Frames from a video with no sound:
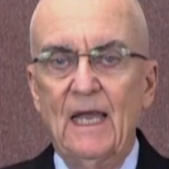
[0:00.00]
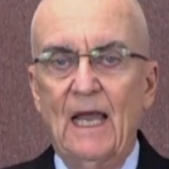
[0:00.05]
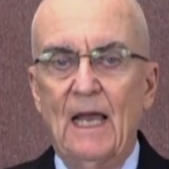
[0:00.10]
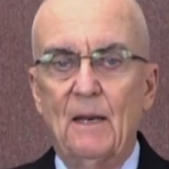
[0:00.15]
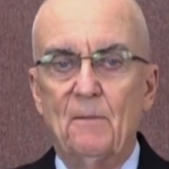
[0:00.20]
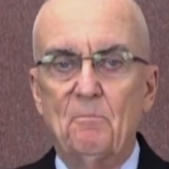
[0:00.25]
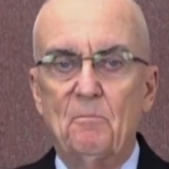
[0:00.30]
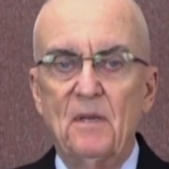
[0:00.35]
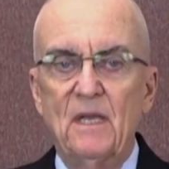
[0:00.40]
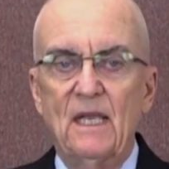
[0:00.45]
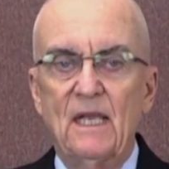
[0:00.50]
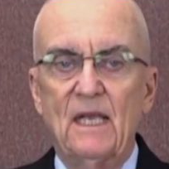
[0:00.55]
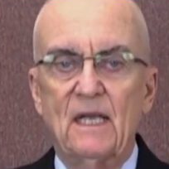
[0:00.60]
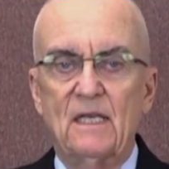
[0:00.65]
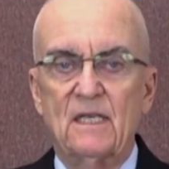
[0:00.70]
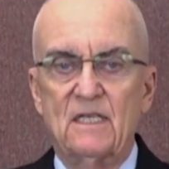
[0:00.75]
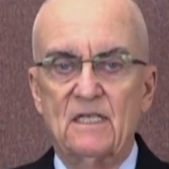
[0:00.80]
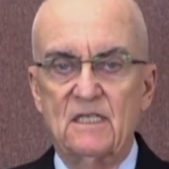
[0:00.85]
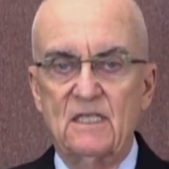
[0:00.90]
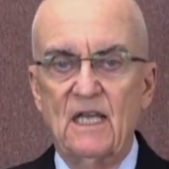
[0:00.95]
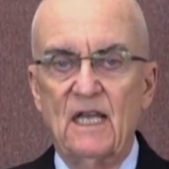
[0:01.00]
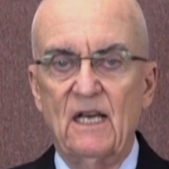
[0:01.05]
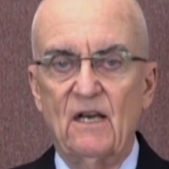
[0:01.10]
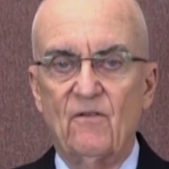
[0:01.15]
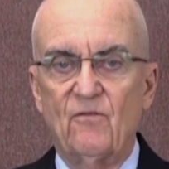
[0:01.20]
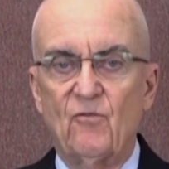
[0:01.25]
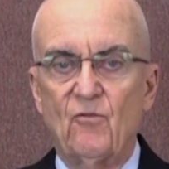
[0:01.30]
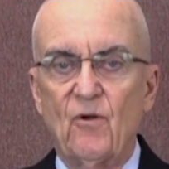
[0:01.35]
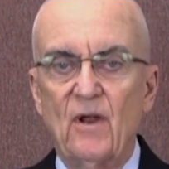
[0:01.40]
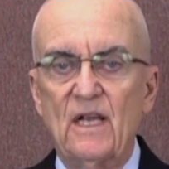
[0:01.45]
and being in the state
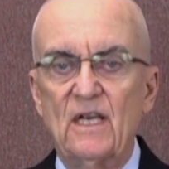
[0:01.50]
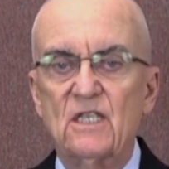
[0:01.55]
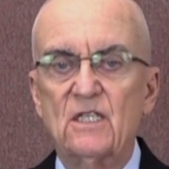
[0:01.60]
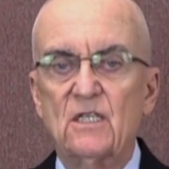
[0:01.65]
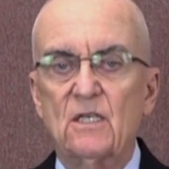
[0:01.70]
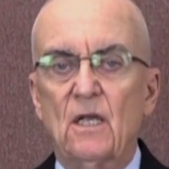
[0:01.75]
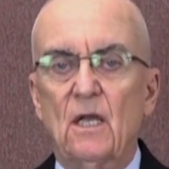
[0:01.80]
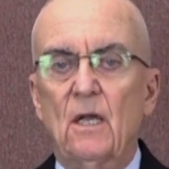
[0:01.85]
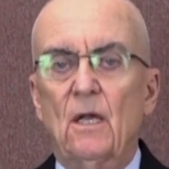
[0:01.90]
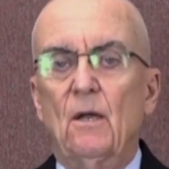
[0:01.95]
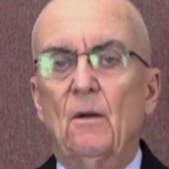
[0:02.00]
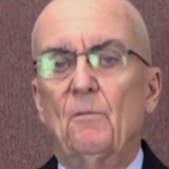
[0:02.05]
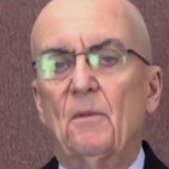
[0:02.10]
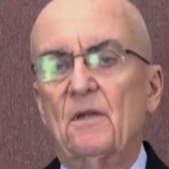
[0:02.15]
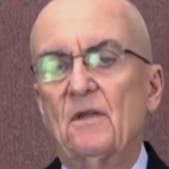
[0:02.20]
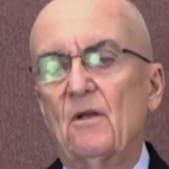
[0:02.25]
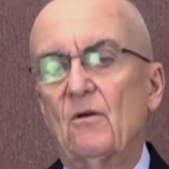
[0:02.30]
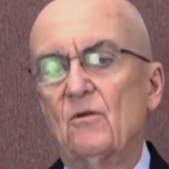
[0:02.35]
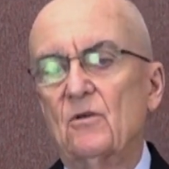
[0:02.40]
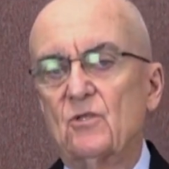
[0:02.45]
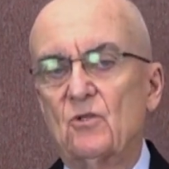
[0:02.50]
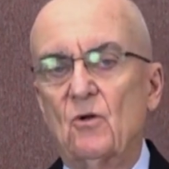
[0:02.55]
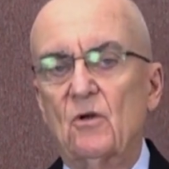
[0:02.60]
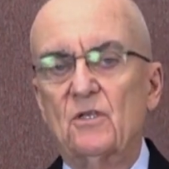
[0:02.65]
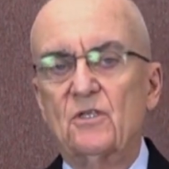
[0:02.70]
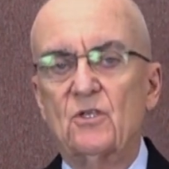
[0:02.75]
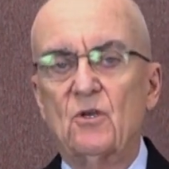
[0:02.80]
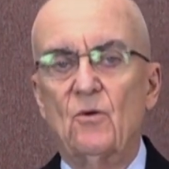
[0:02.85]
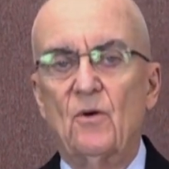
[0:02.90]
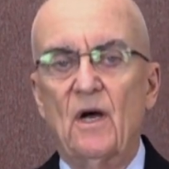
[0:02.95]
of grace, but there is
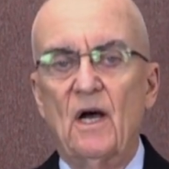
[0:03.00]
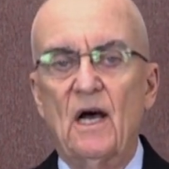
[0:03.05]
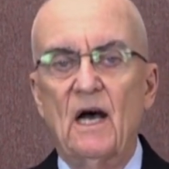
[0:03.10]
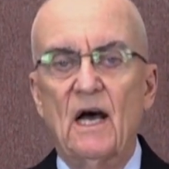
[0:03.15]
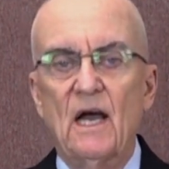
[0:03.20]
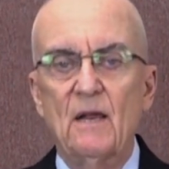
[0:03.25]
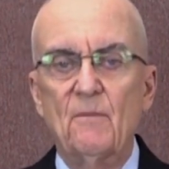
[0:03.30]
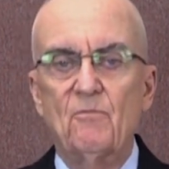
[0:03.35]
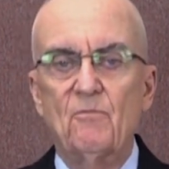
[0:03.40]
also a high